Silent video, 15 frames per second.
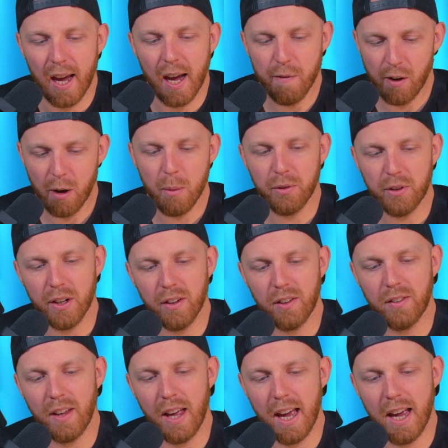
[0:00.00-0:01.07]
If I was going to
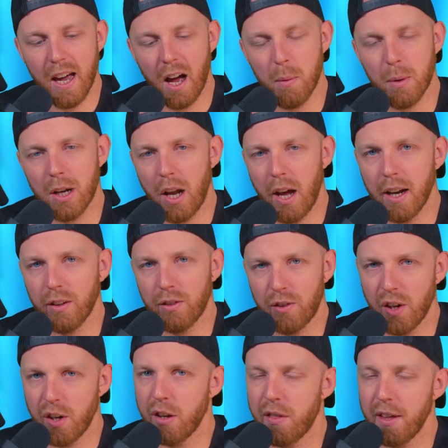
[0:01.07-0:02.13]
say I would like
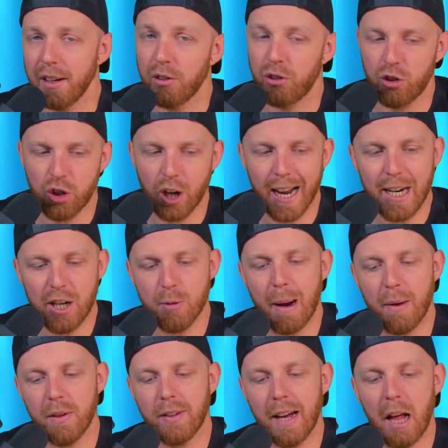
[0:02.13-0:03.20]
certain things changed
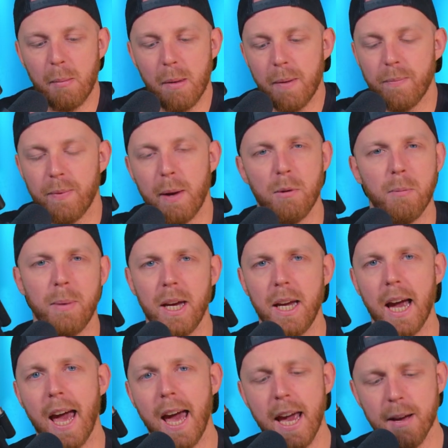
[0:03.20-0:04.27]
about this helmet, it would
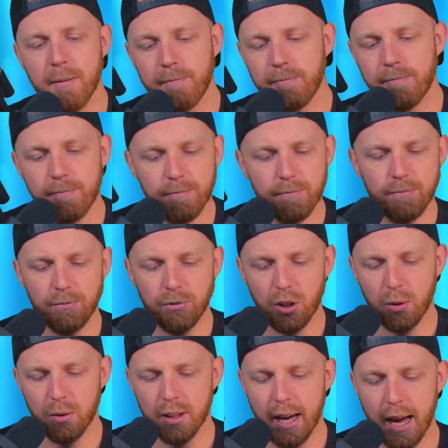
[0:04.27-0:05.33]
be A,
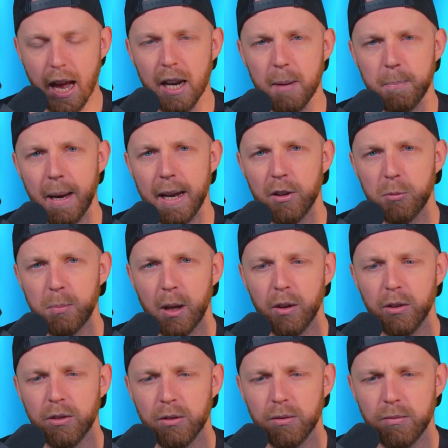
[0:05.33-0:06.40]
don't get any paint
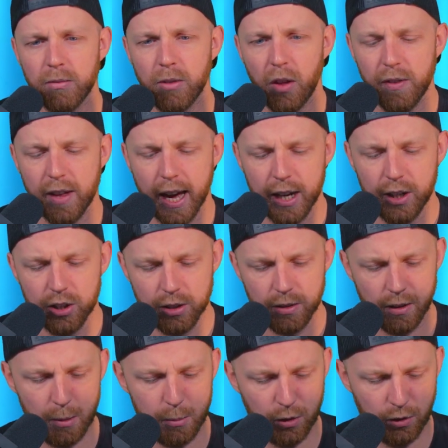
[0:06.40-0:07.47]
spills on the edge.
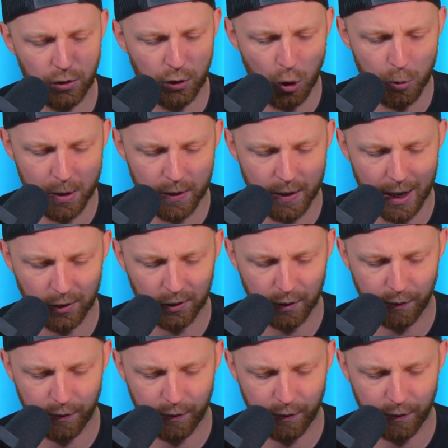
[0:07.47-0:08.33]
I'm assuming that's a